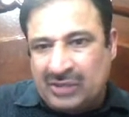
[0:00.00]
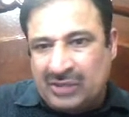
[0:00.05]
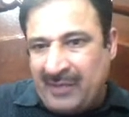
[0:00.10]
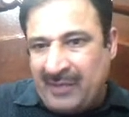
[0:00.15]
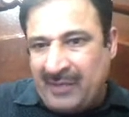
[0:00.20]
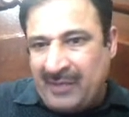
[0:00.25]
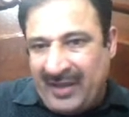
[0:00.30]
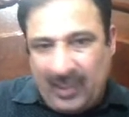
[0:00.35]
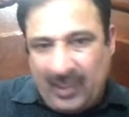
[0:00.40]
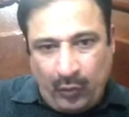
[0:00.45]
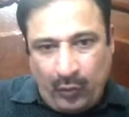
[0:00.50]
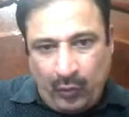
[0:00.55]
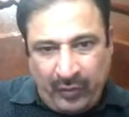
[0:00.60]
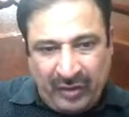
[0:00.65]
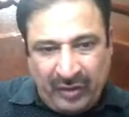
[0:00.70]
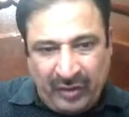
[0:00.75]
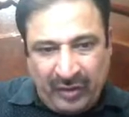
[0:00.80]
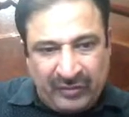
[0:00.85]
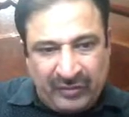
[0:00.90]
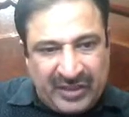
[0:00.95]
is my
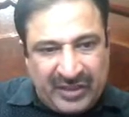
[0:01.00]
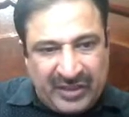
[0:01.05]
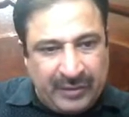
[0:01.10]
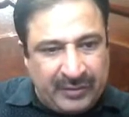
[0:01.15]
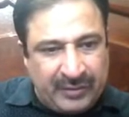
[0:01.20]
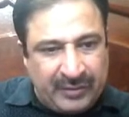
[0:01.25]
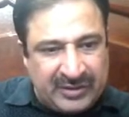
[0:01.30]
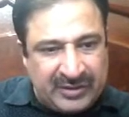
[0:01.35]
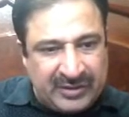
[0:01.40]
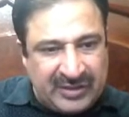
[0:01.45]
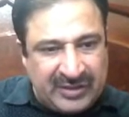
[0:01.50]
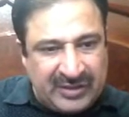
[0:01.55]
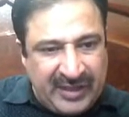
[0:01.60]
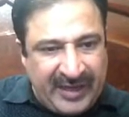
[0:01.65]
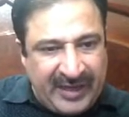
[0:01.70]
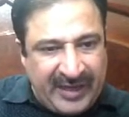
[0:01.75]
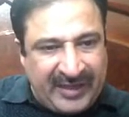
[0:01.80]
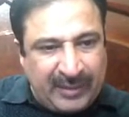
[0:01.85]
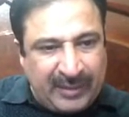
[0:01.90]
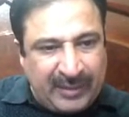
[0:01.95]
one of the keywords,
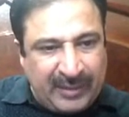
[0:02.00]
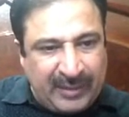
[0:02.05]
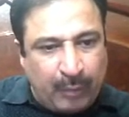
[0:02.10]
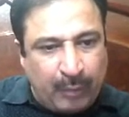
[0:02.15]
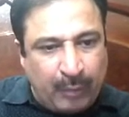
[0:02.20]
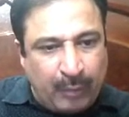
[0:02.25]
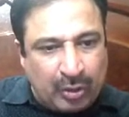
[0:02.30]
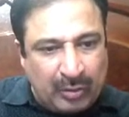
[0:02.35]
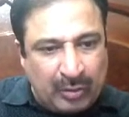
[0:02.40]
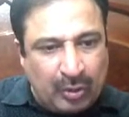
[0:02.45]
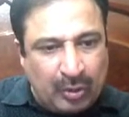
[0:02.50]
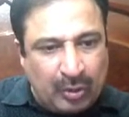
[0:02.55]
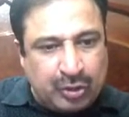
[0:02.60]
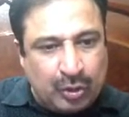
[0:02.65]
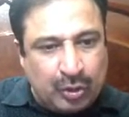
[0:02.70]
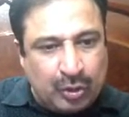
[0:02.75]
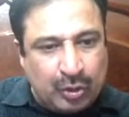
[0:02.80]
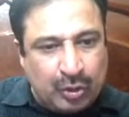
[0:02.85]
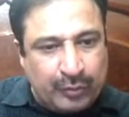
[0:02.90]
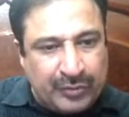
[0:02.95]
and at the bottom
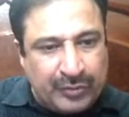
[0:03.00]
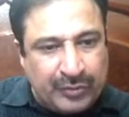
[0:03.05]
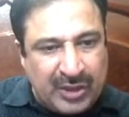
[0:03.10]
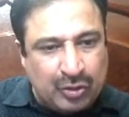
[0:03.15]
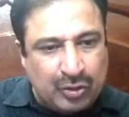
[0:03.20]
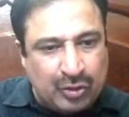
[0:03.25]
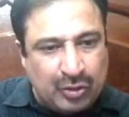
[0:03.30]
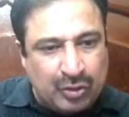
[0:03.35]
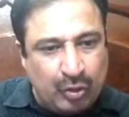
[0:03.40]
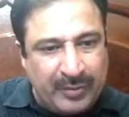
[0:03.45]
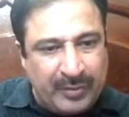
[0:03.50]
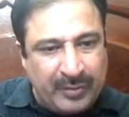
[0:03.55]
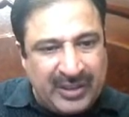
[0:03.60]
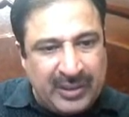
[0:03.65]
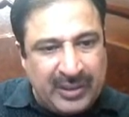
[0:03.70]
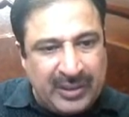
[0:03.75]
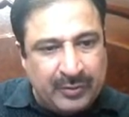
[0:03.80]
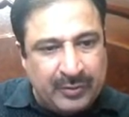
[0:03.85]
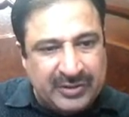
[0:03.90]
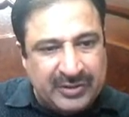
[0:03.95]
also there are so many
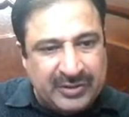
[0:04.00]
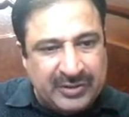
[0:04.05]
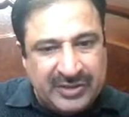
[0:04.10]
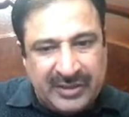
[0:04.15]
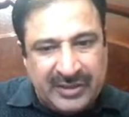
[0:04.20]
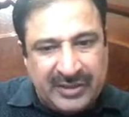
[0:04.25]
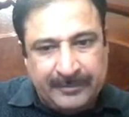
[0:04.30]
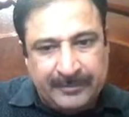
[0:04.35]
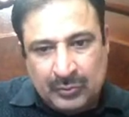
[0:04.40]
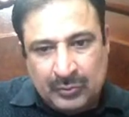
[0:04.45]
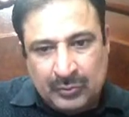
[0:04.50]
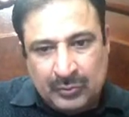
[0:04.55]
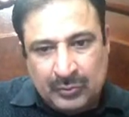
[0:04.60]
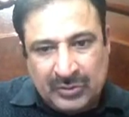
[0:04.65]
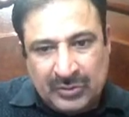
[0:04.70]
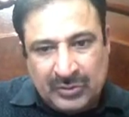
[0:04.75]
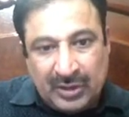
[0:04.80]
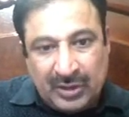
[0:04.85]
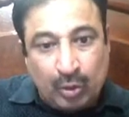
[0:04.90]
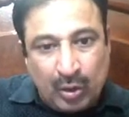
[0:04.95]
keywords. See,
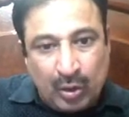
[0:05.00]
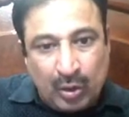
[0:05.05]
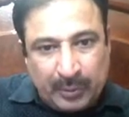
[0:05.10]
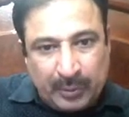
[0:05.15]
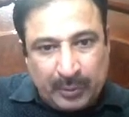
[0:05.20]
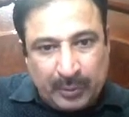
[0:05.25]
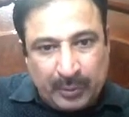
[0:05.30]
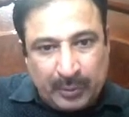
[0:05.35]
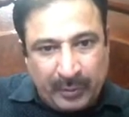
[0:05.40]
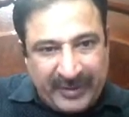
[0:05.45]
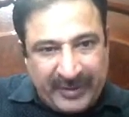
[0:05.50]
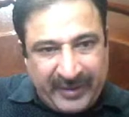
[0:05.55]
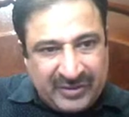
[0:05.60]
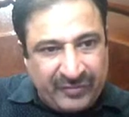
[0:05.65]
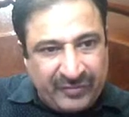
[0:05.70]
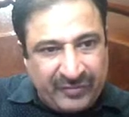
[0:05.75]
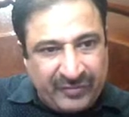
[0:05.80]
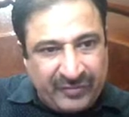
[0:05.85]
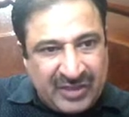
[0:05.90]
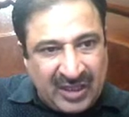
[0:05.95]
the Google provides,
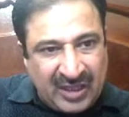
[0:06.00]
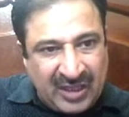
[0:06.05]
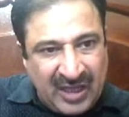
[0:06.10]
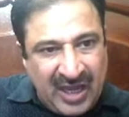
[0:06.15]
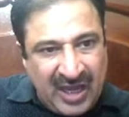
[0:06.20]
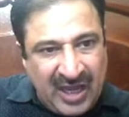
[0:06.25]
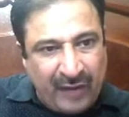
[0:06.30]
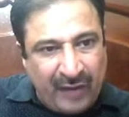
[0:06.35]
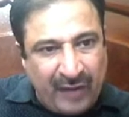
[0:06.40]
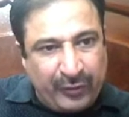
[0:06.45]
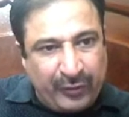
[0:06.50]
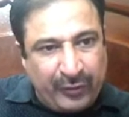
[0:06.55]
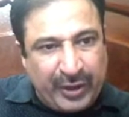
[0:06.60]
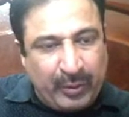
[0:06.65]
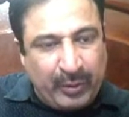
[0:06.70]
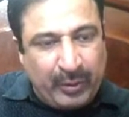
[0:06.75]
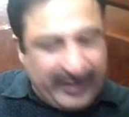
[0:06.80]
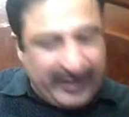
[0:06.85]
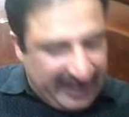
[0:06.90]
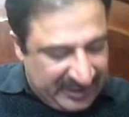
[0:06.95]
which are
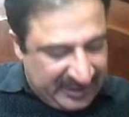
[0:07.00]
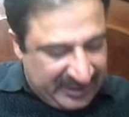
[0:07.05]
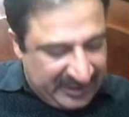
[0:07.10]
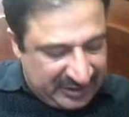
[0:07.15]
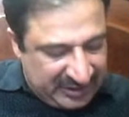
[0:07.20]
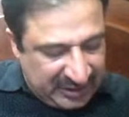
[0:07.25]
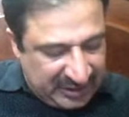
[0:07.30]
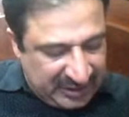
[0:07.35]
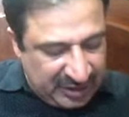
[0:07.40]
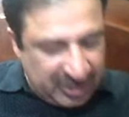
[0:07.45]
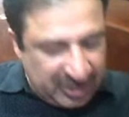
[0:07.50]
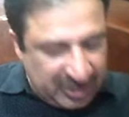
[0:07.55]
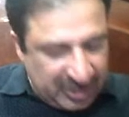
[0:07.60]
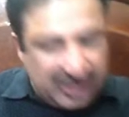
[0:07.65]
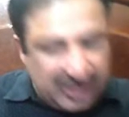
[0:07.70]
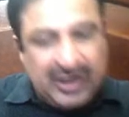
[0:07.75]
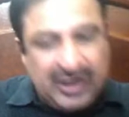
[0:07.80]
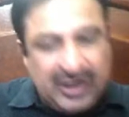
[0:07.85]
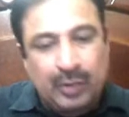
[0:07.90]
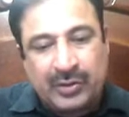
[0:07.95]
frequently searched
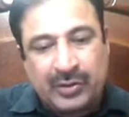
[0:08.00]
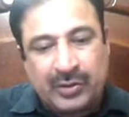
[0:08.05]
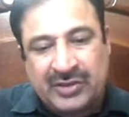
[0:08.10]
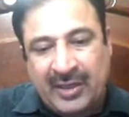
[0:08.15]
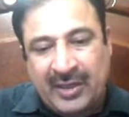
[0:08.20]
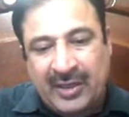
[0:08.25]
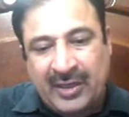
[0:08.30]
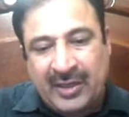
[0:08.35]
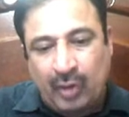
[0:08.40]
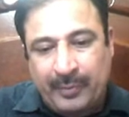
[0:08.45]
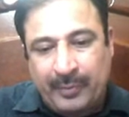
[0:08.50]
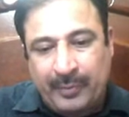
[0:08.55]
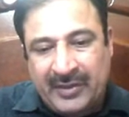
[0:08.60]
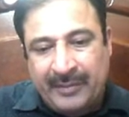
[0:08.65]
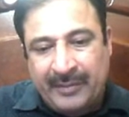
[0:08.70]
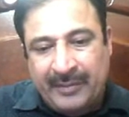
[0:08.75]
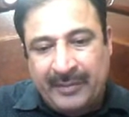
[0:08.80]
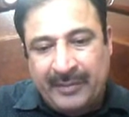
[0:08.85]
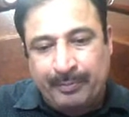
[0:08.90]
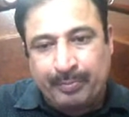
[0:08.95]
keywords. I'll
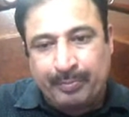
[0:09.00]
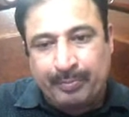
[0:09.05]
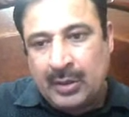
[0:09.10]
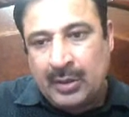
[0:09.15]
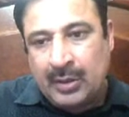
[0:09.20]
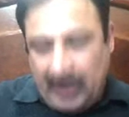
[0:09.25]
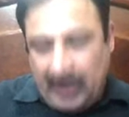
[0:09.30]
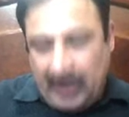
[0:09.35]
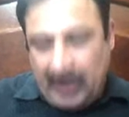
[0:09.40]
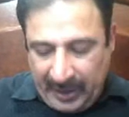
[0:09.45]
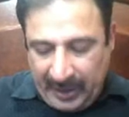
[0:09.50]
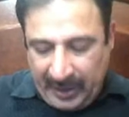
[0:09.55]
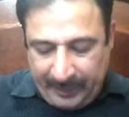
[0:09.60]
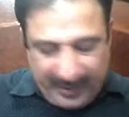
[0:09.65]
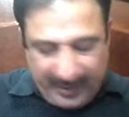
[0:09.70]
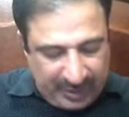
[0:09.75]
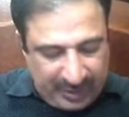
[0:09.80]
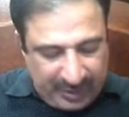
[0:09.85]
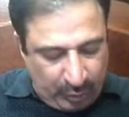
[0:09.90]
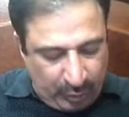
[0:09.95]
copy them. I'll
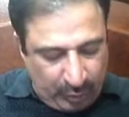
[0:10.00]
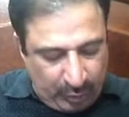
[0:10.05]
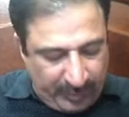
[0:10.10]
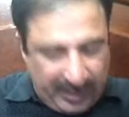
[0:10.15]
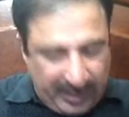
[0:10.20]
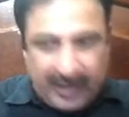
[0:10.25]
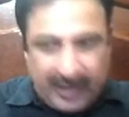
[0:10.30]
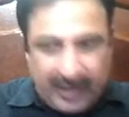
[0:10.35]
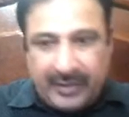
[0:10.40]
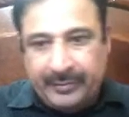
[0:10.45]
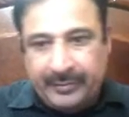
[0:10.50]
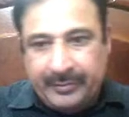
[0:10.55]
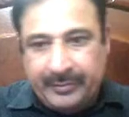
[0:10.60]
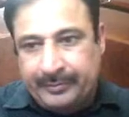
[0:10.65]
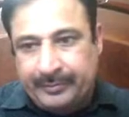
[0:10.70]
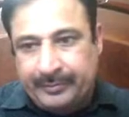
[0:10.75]
paste it over here.